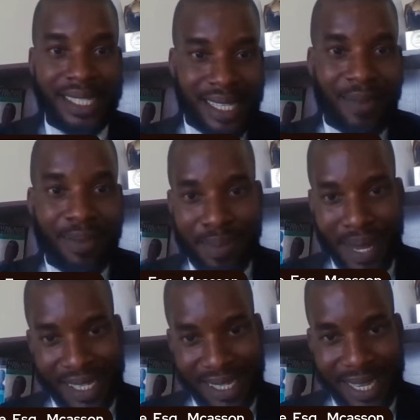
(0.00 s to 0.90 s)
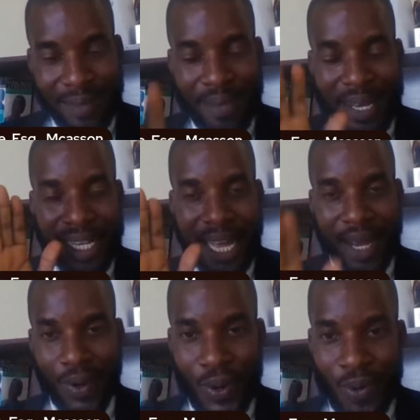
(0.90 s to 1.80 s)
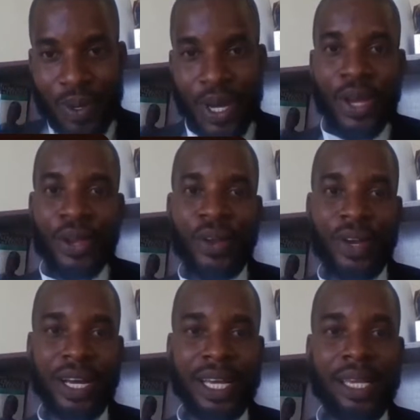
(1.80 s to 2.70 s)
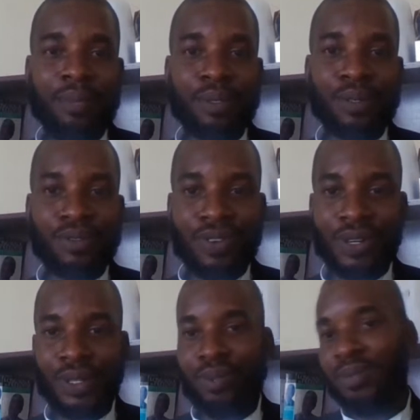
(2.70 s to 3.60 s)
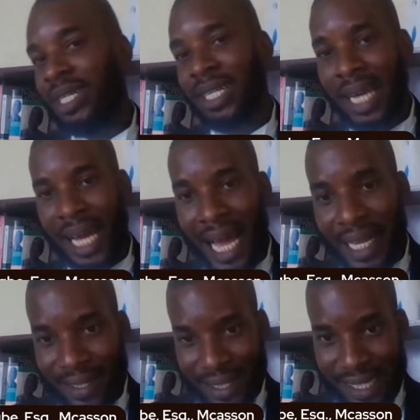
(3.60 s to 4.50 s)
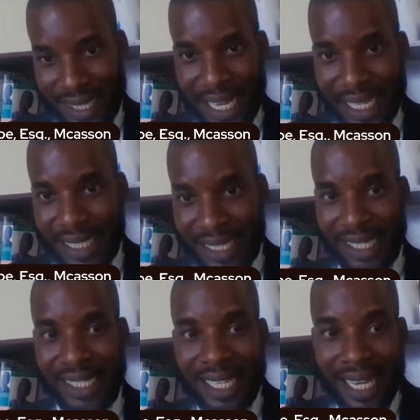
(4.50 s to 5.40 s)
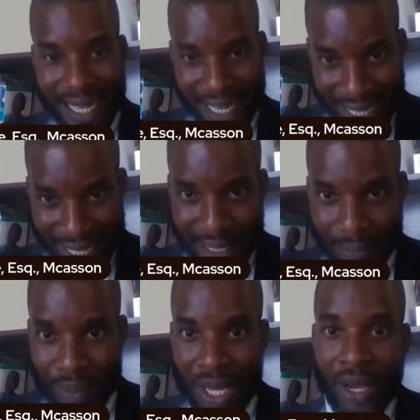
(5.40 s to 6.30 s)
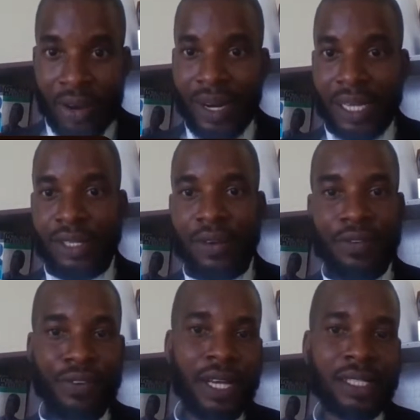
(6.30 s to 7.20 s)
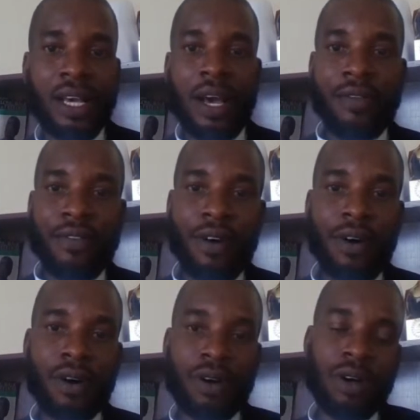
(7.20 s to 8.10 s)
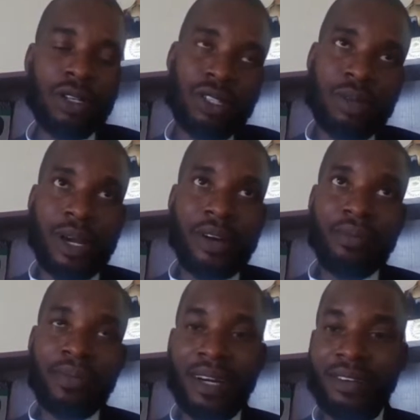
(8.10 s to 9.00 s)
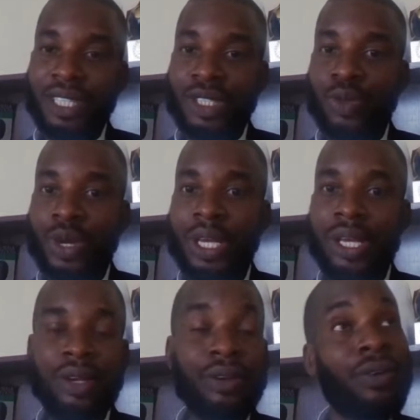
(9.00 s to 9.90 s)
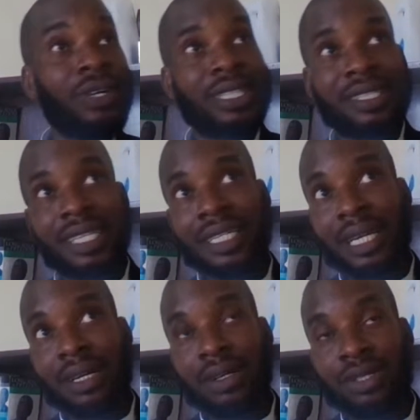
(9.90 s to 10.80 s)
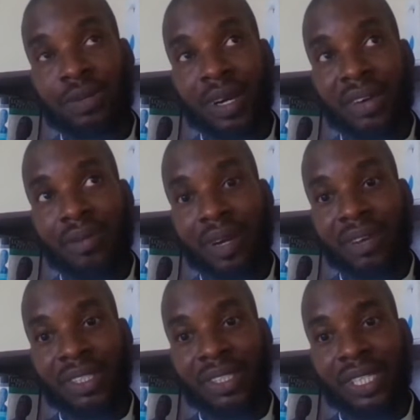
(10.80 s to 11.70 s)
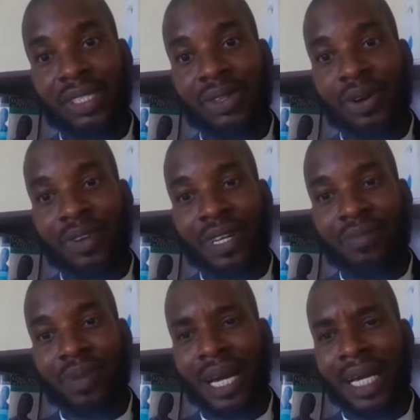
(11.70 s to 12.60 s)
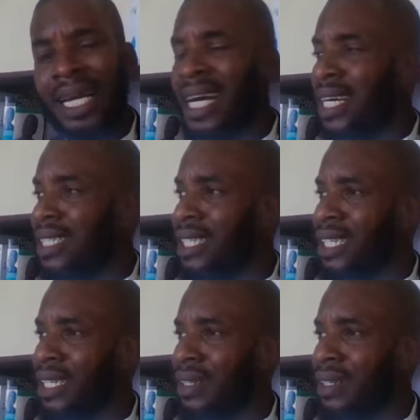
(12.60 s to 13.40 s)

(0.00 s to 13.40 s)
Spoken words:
step by step, and I hope you are able to follow me and understand this clearly. Right. So first, for customary marriage, we understand that customary marriage is governed by the